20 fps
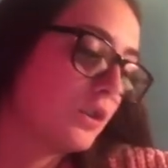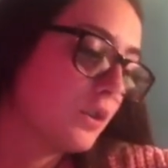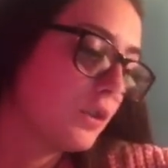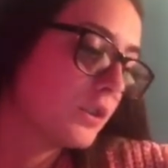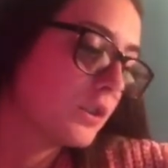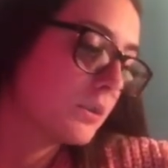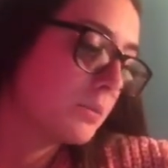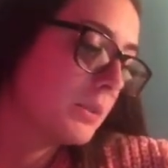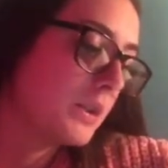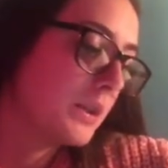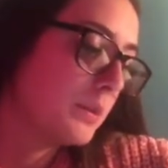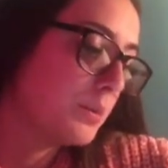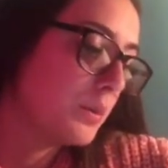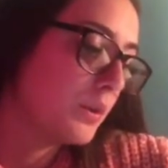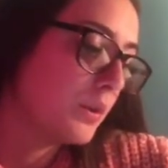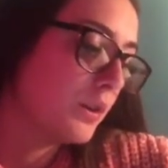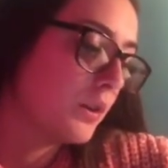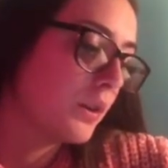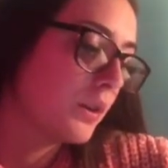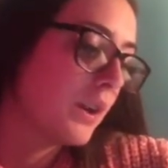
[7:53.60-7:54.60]
to
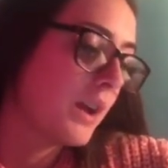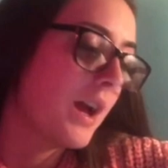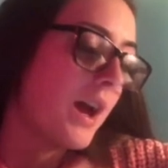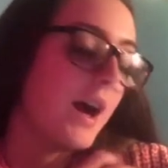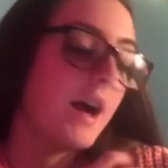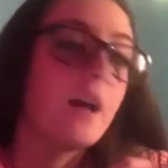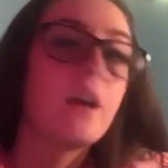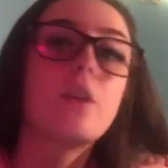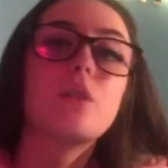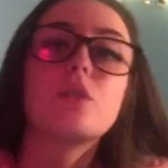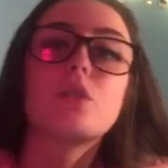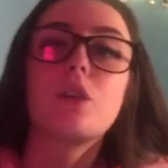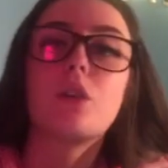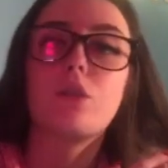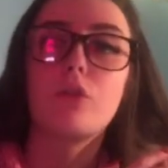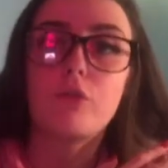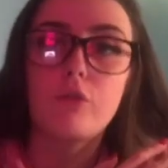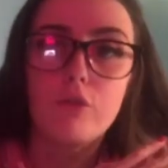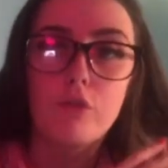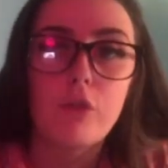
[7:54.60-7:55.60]
people, I used to
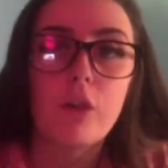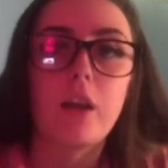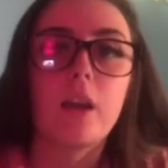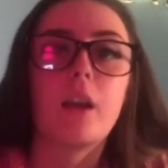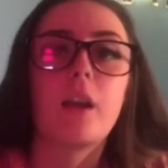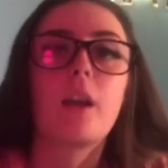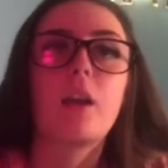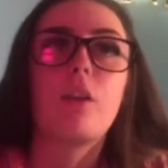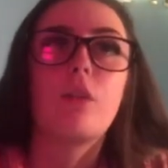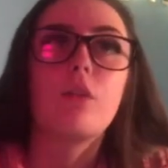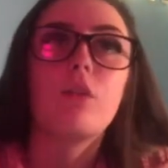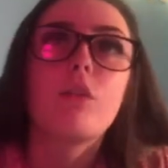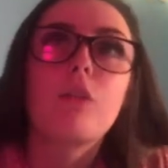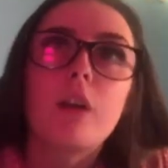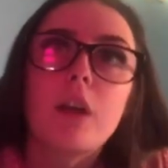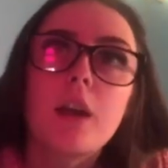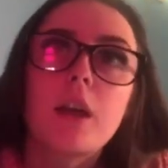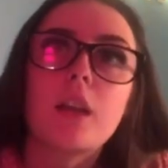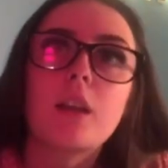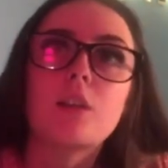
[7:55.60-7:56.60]
really,
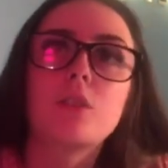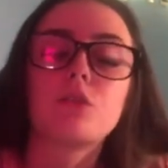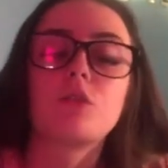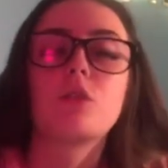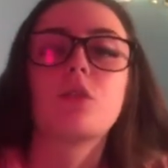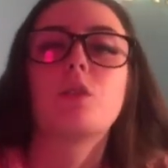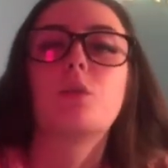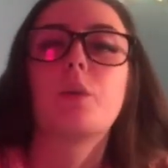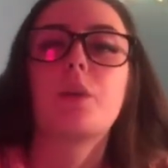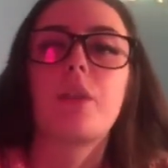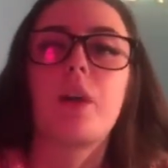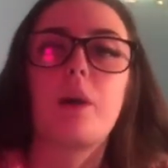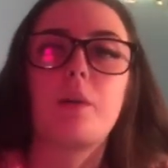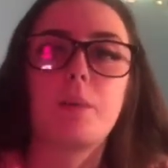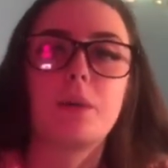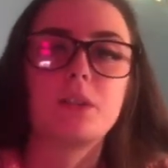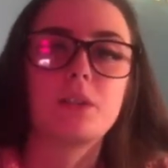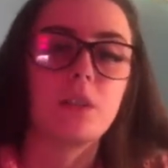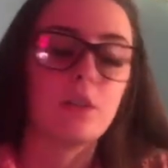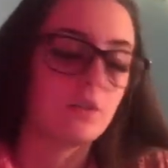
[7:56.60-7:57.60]
really struggle with that
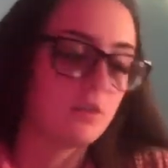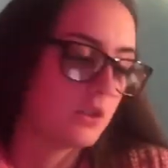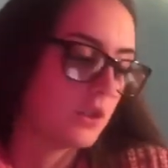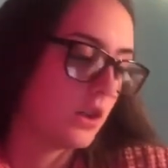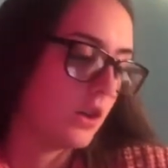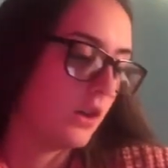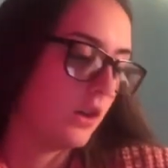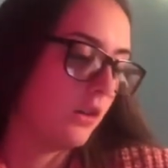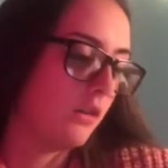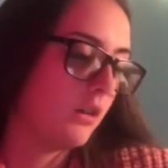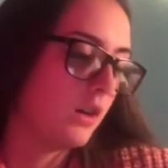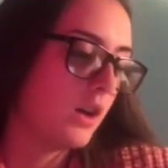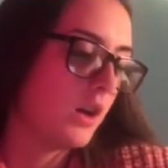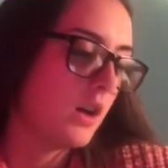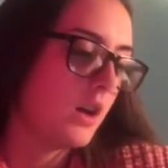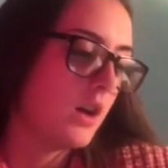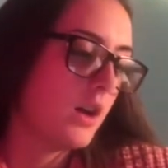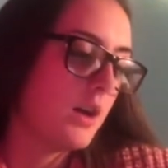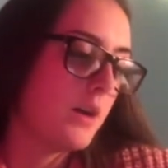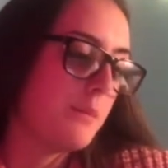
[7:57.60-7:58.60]
myself too.
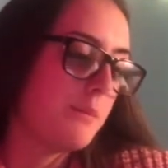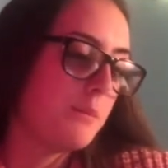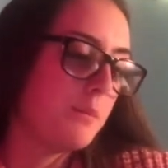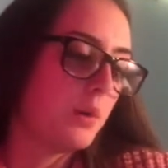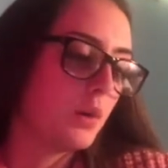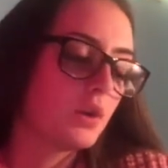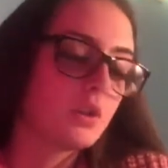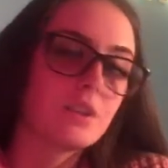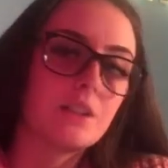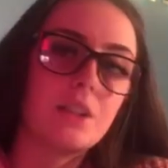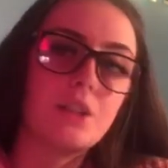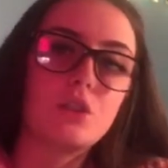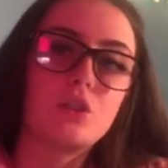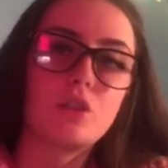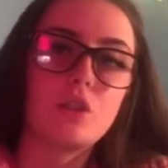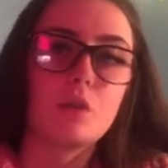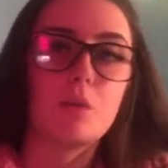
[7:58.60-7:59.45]
But since doing